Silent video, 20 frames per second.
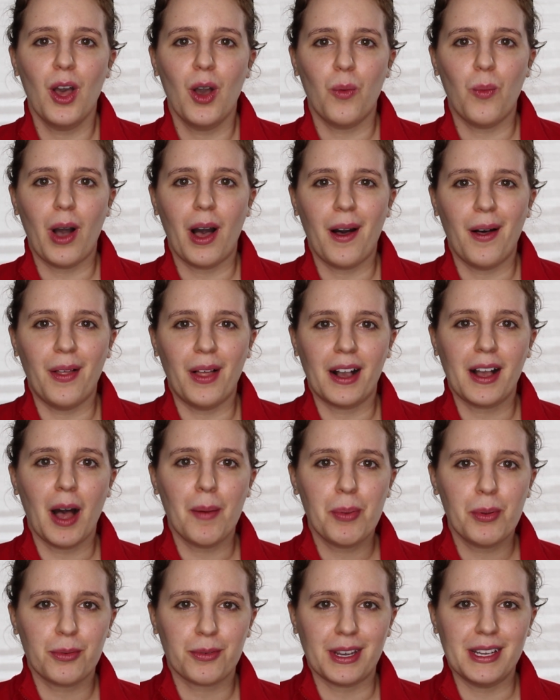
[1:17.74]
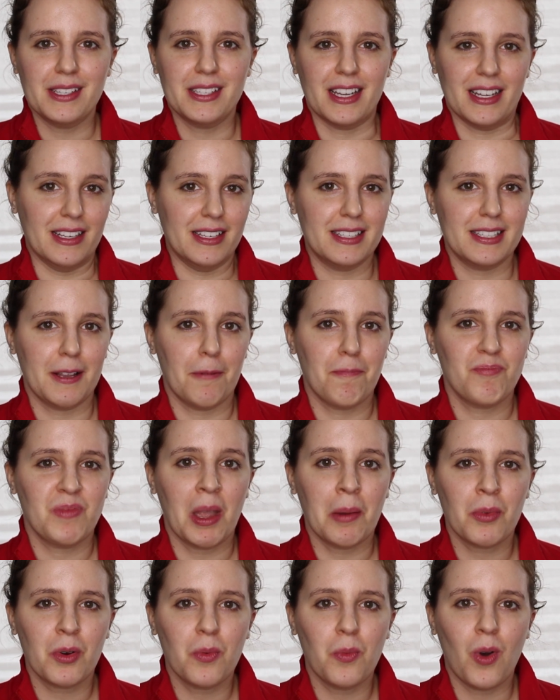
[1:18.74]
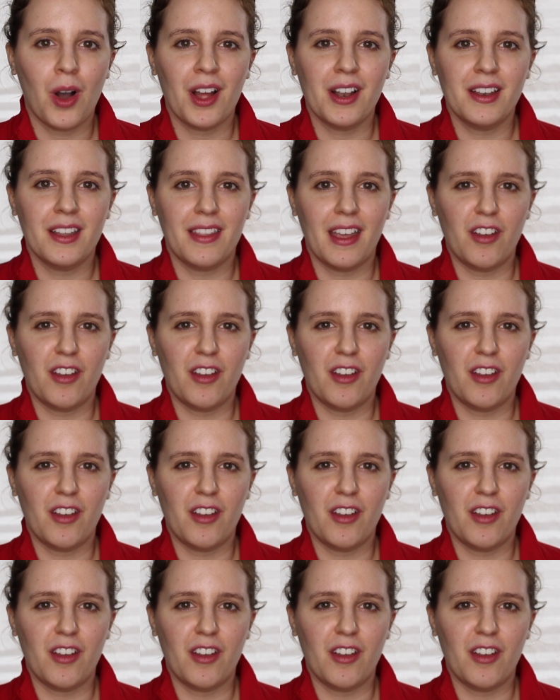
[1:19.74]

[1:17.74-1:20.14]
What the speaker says: Well, a couple reasons. Number 1,